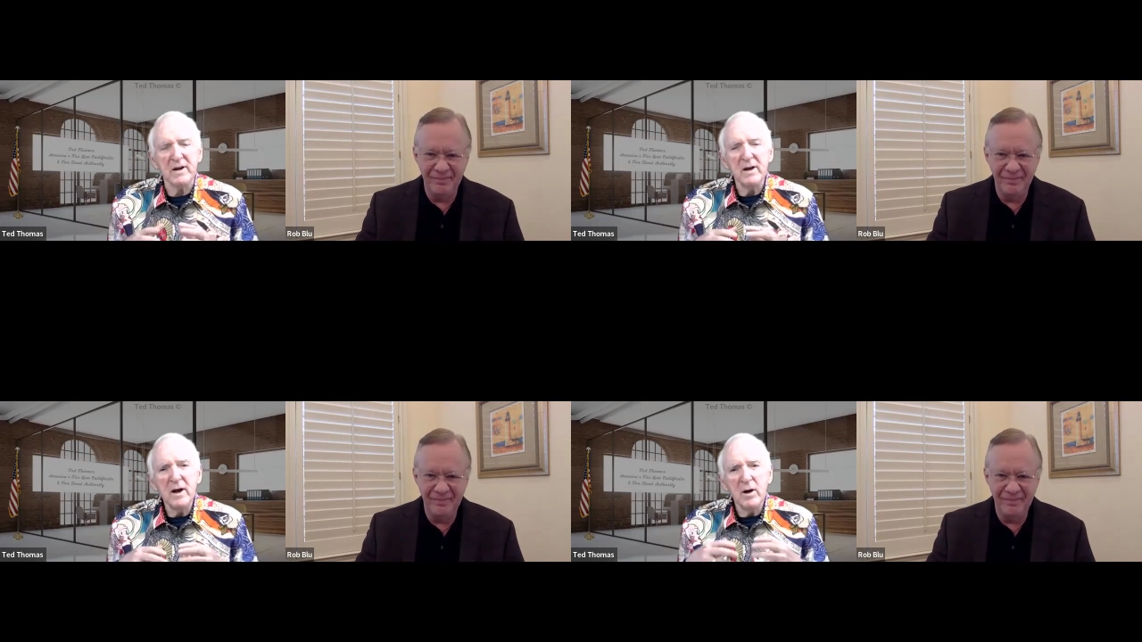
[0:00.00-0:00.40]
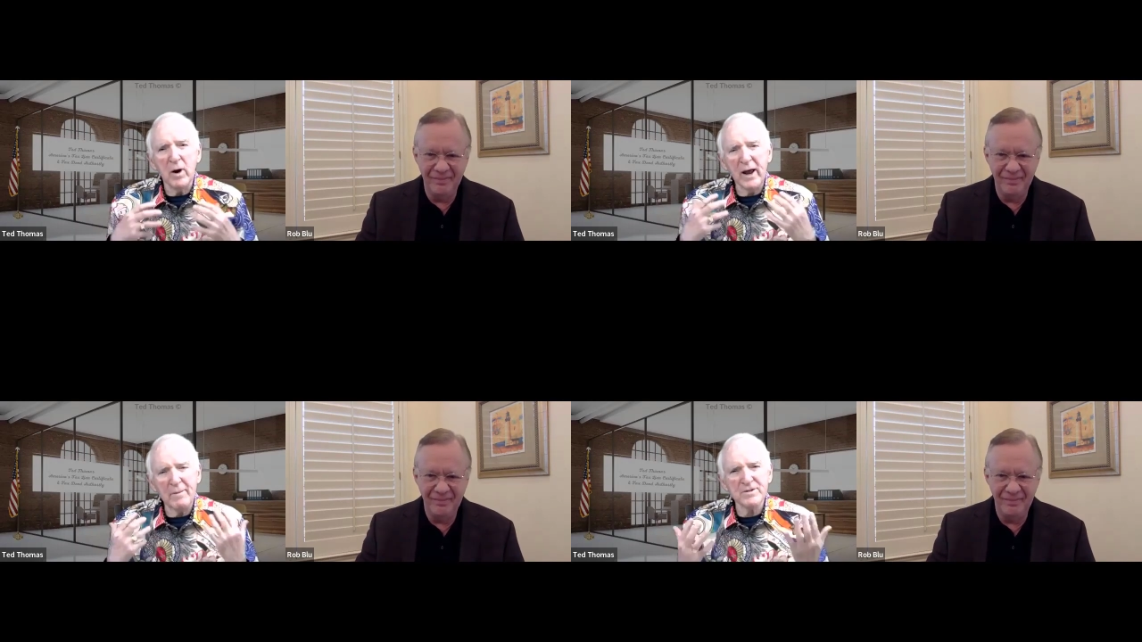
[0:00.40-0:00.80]
Speaker 1: And
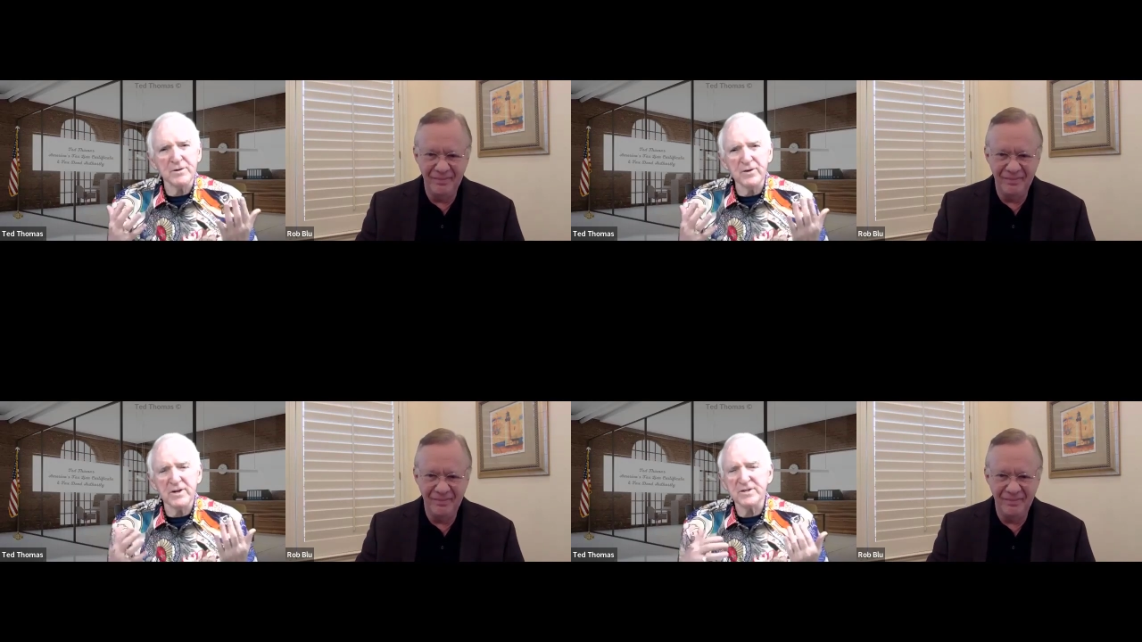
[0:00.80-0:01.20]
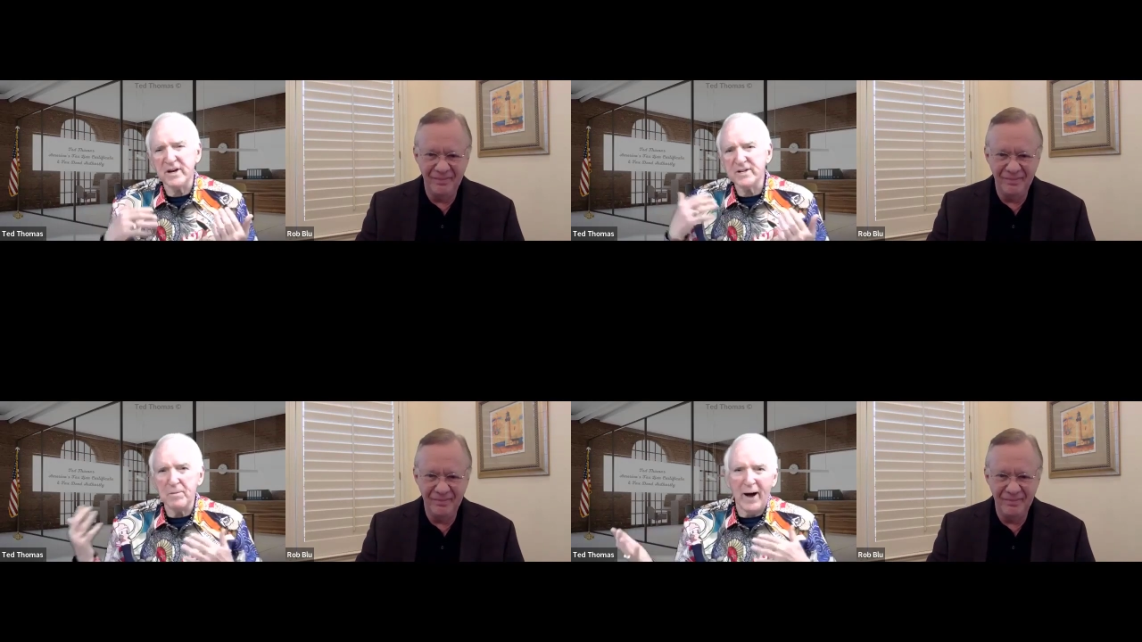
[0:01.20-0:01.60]
what happens in real
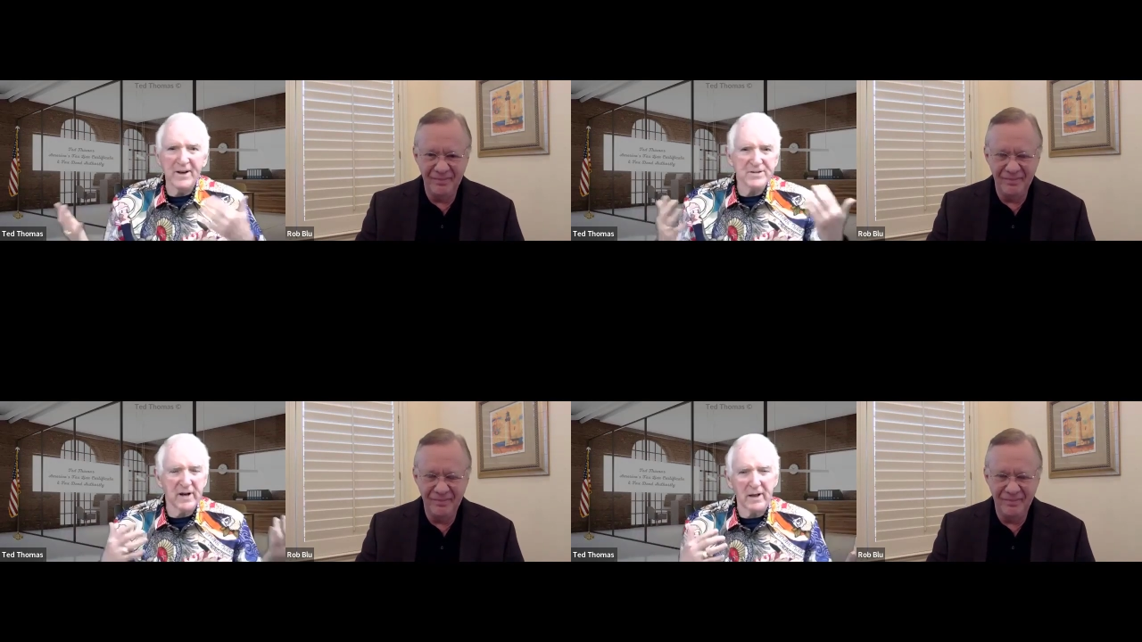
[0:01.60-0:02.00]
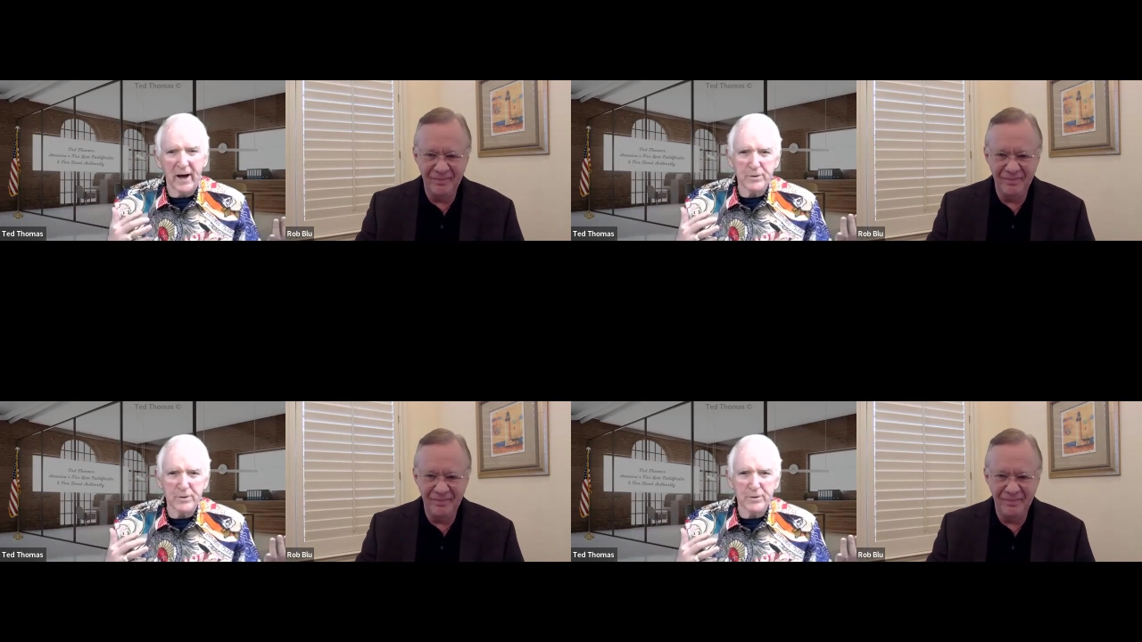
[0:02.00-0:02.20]
estate is they buy and sell